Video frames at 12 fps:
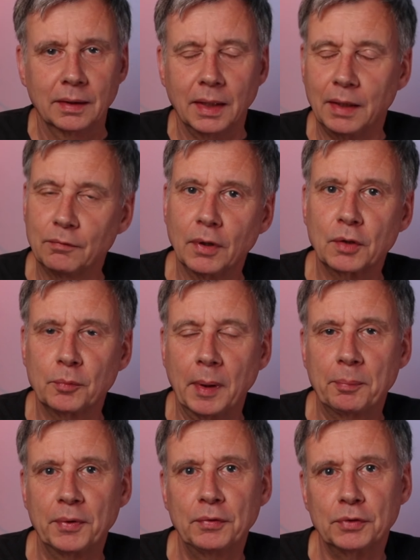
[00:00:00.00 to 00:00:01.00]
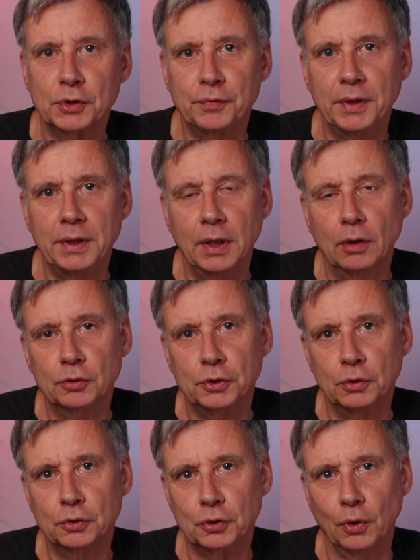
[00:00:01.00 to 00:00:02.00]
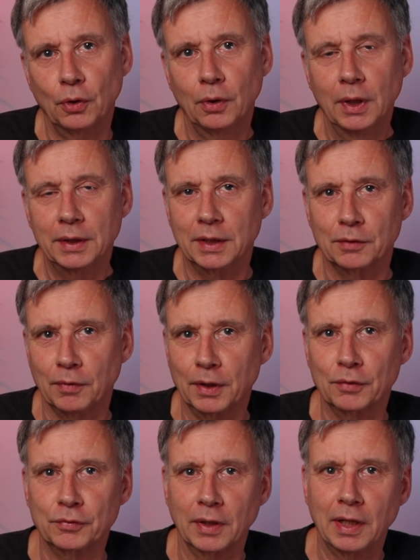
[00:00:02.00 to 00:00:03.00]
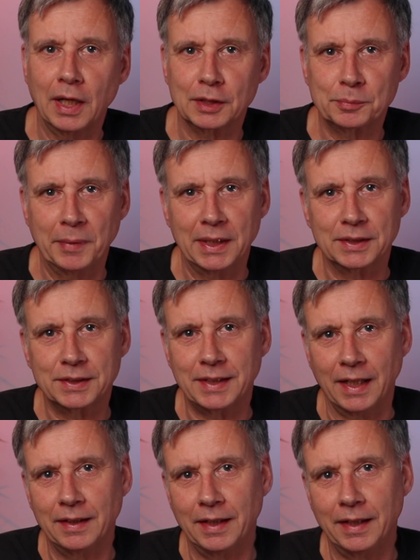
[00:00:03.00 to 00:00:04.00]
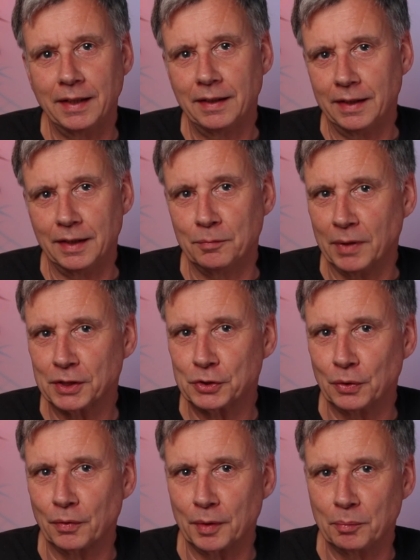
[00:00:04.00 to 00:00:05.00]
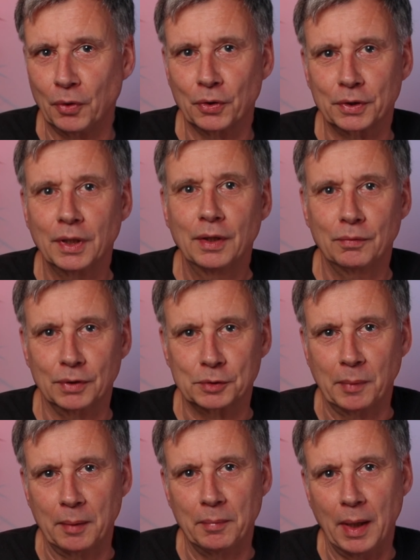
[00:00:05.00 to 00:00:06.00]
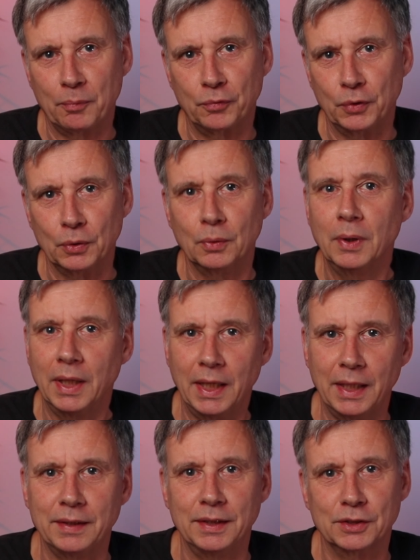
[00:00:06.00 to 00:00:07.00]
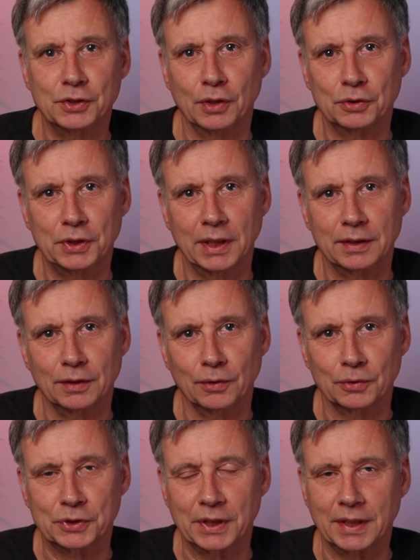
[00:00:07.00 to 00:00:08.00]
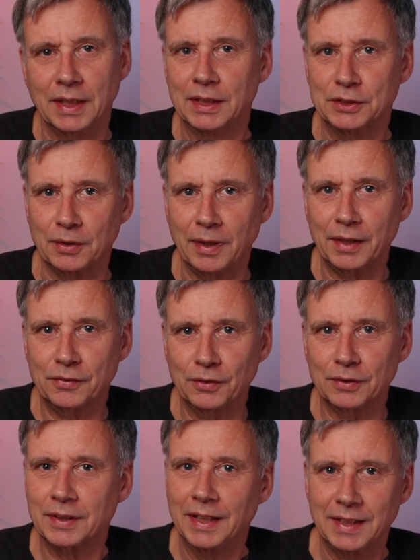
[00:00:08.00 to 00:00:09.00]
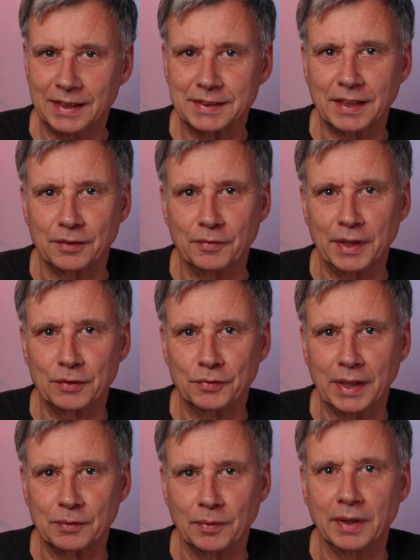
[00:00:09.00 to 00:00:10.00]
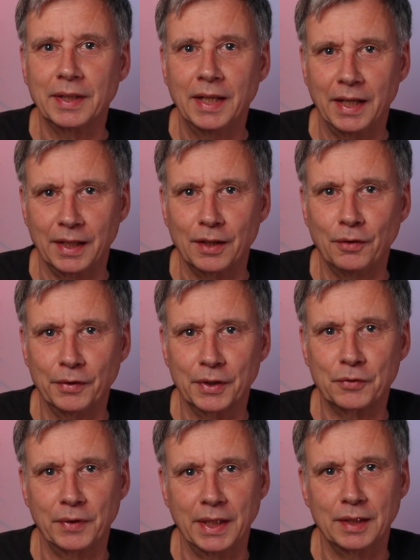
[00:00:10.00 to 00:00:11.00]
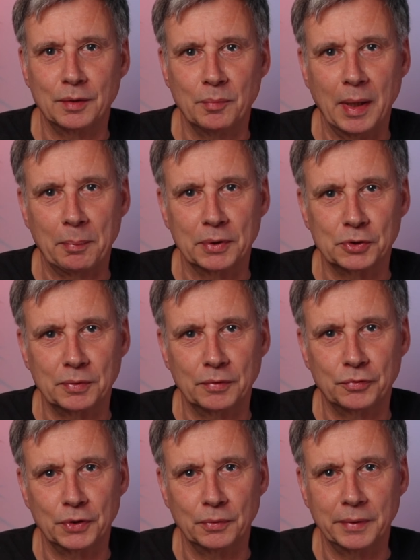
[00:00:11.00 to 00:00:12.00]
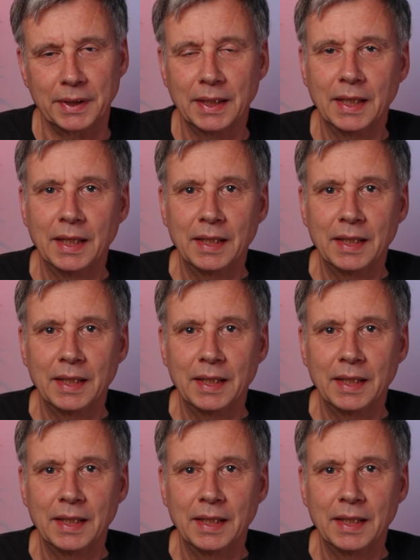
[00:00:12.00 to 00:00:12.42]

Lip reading: In one of my previous videos you saw that one of the last men standing in my storyboard was my map view and the associated logic. So I thought, let's get rid of that one and go and create the map in SwiftUI.